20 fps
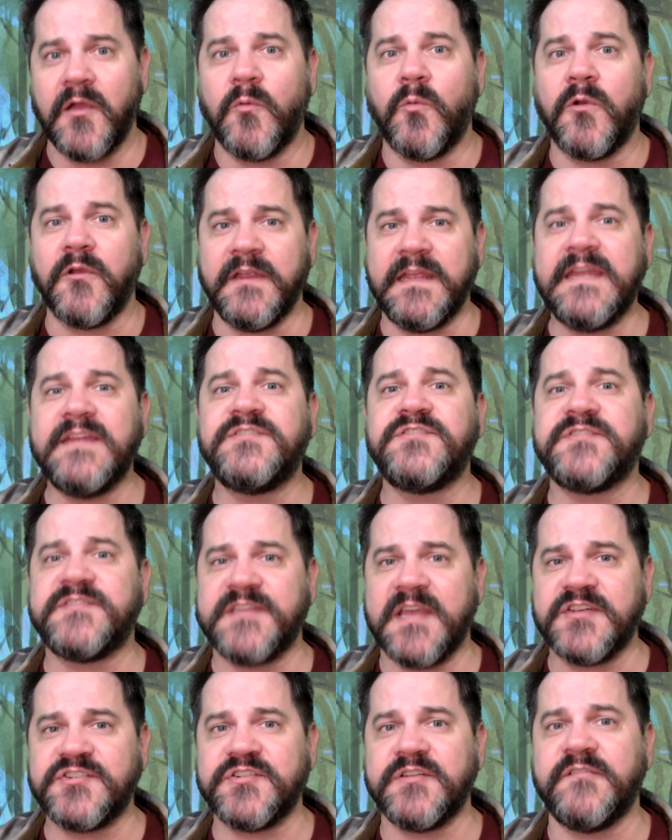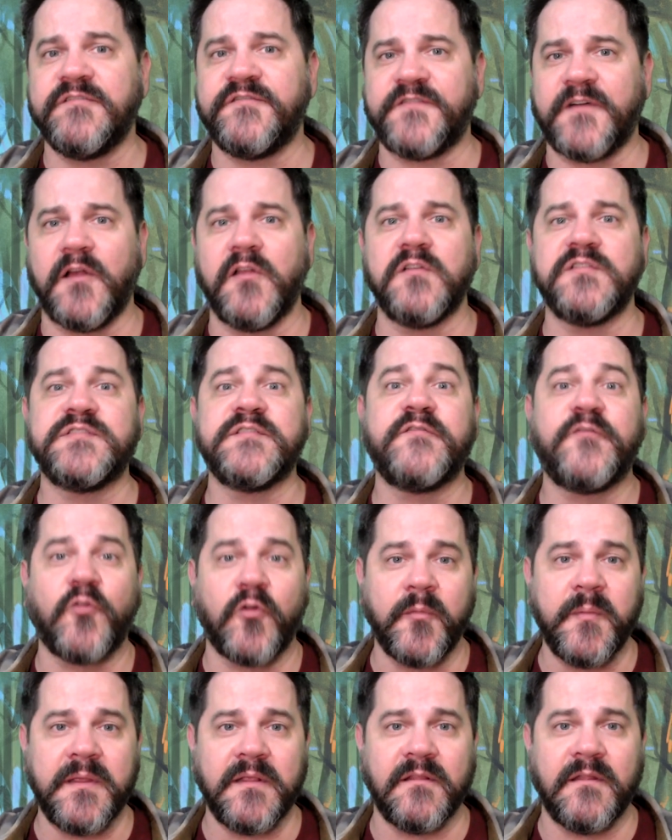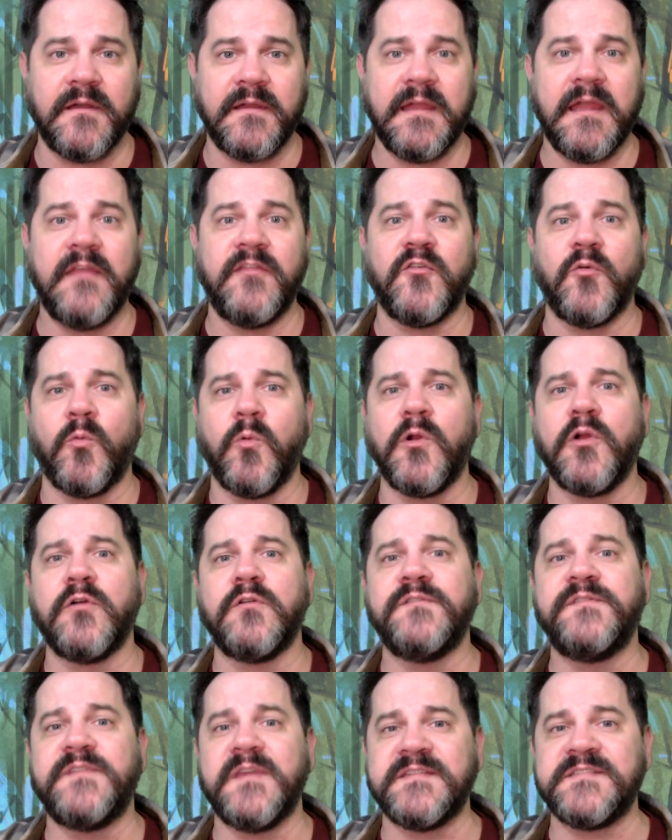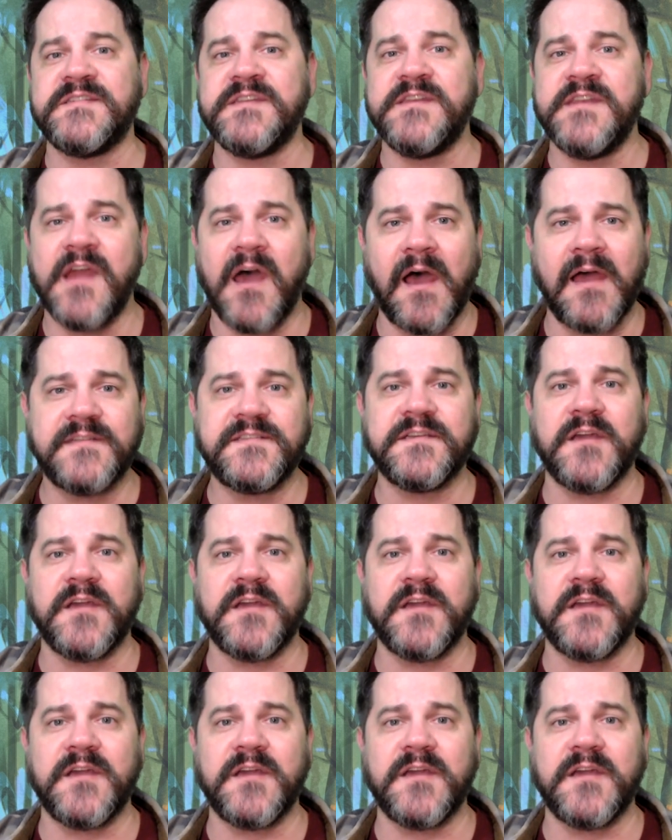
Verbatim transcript: where each session follows a formula and the world does not